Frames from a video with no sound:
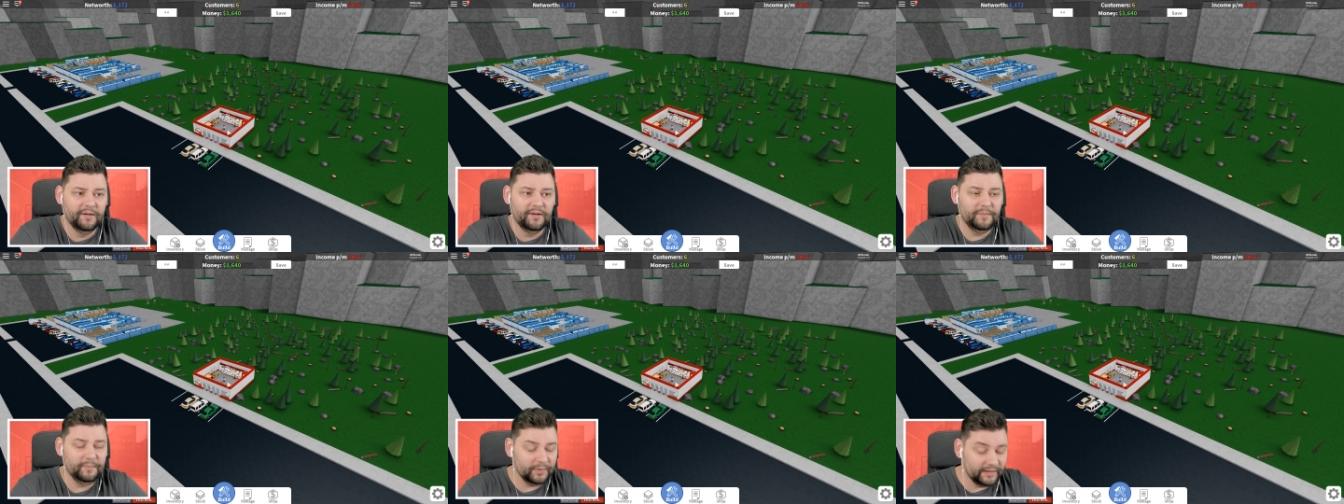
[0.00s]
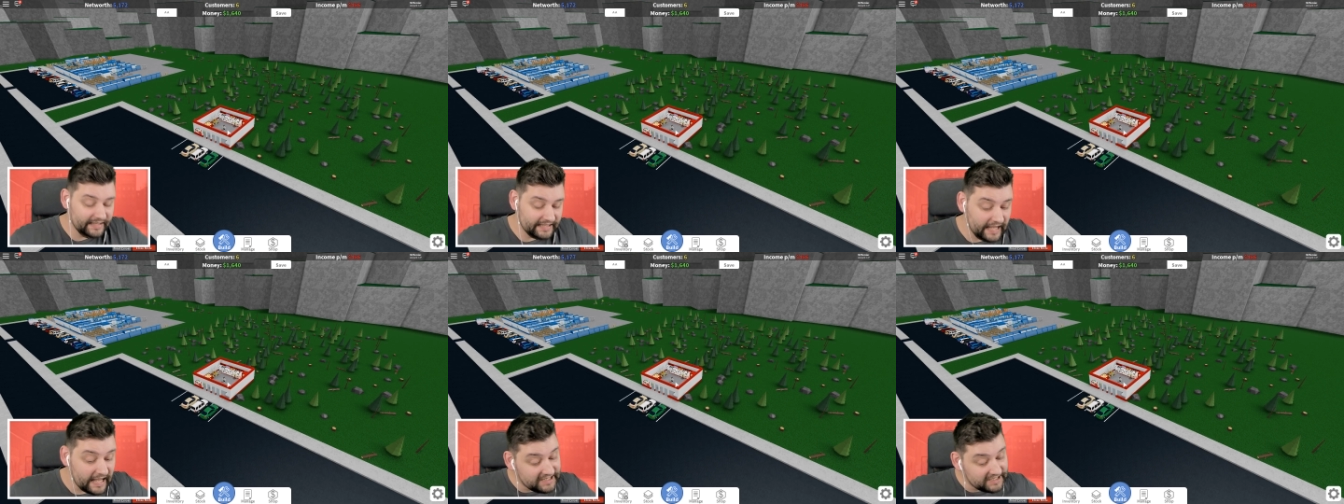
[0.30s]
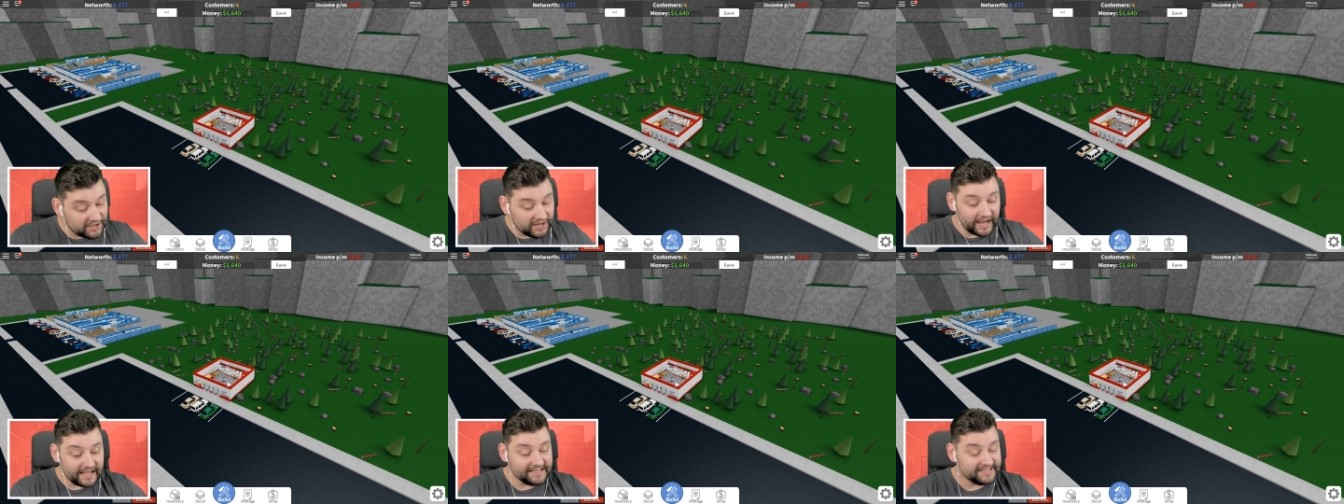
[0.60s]
But it, it's,
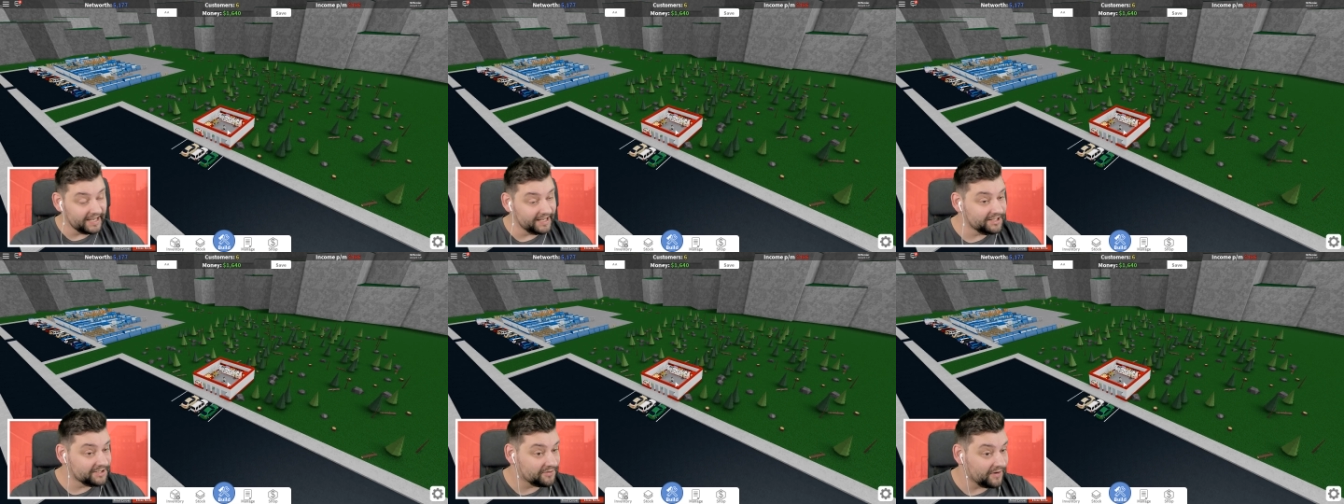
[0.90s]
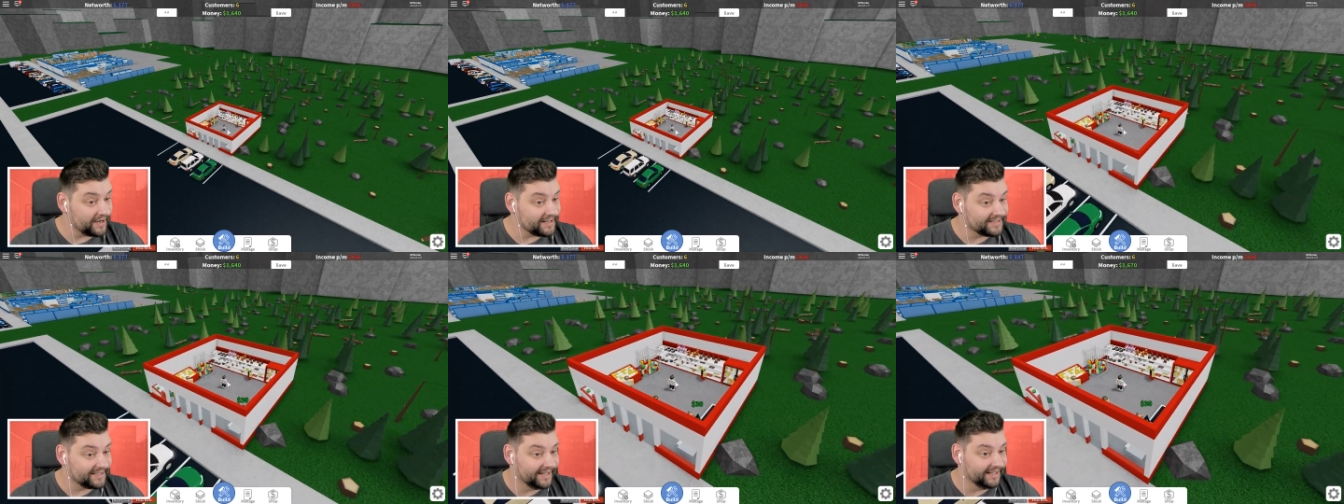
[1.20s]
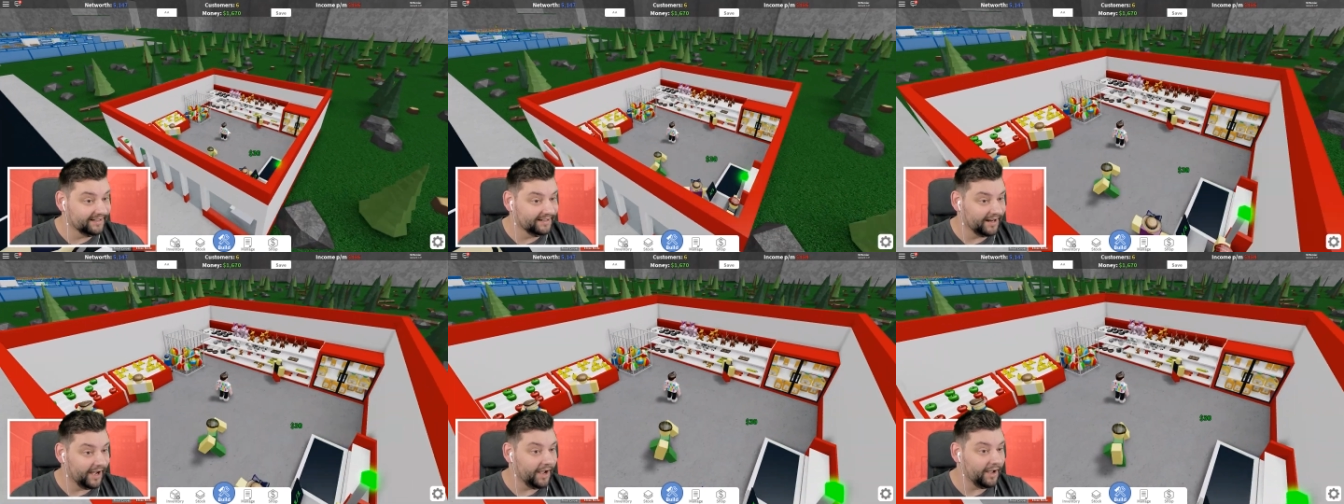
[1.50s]
it's
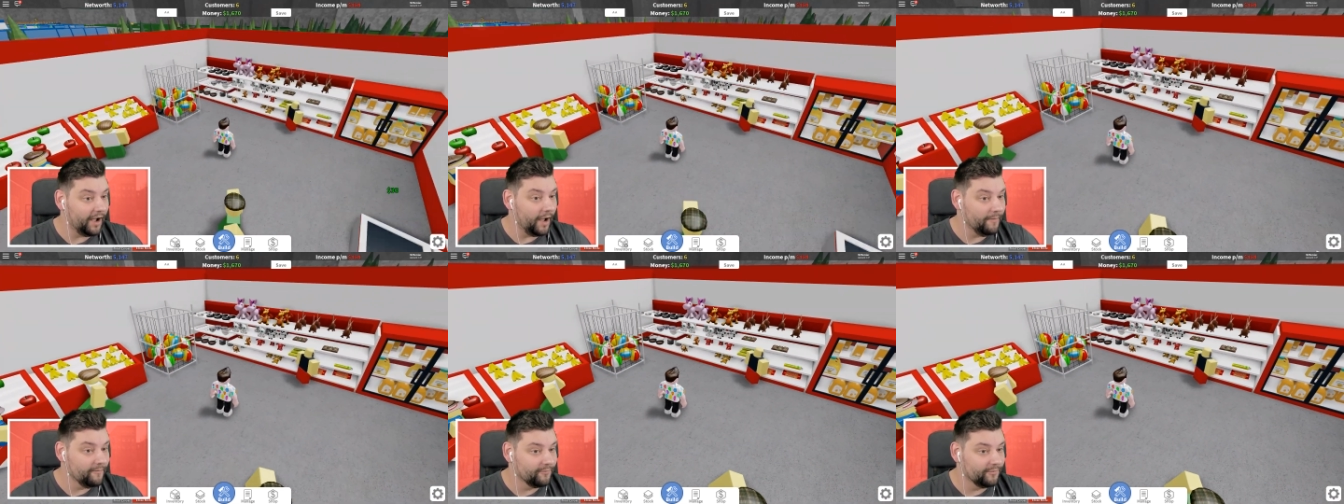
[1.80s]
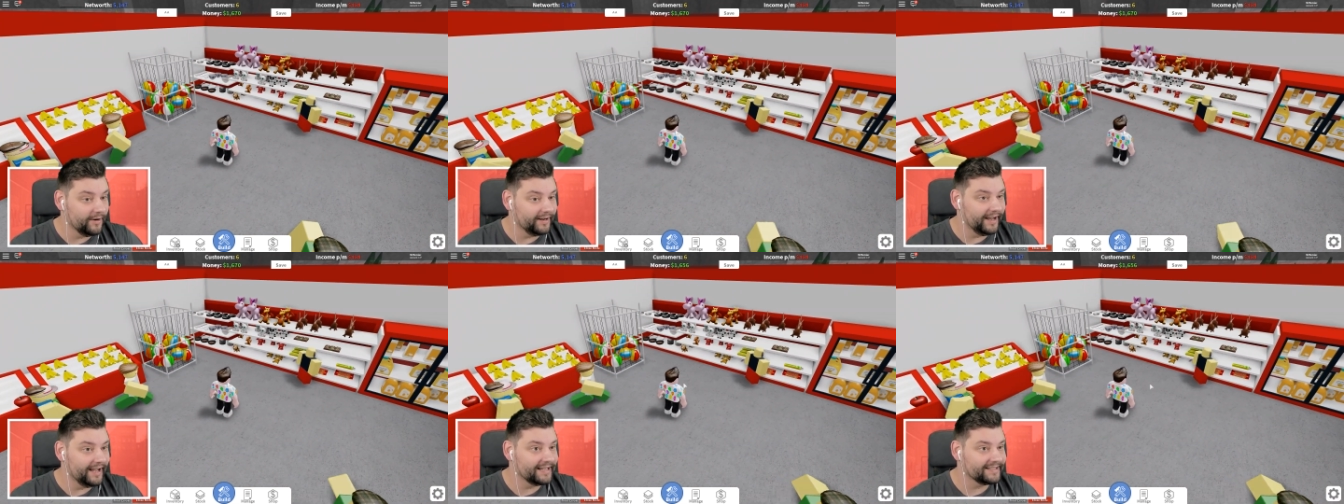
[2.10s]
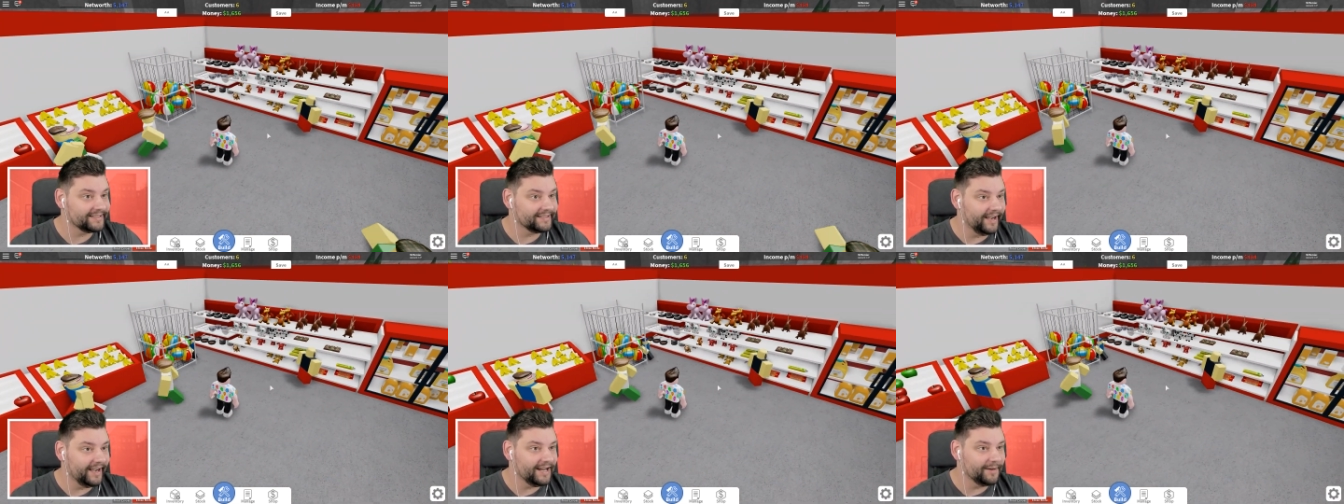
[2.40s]
interesting. I, I'm really
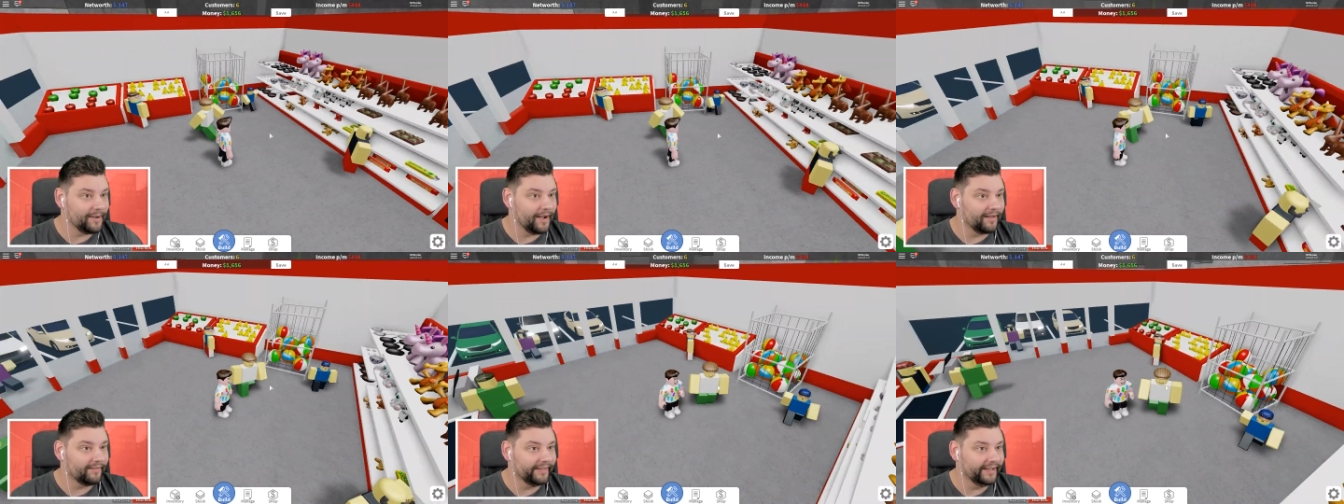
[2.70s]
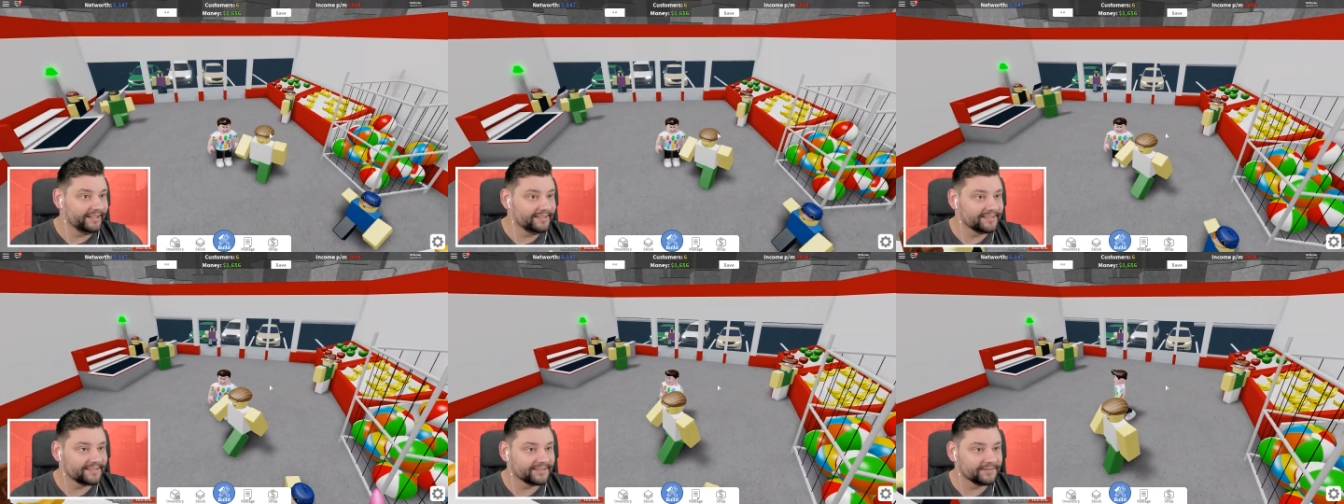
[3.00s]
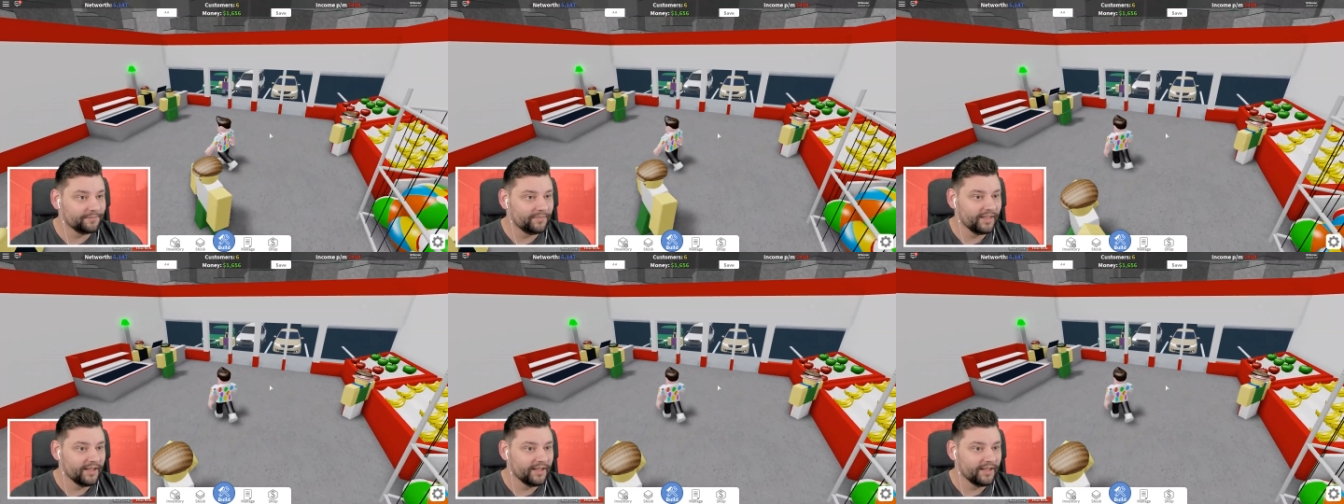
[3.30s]
excited about this.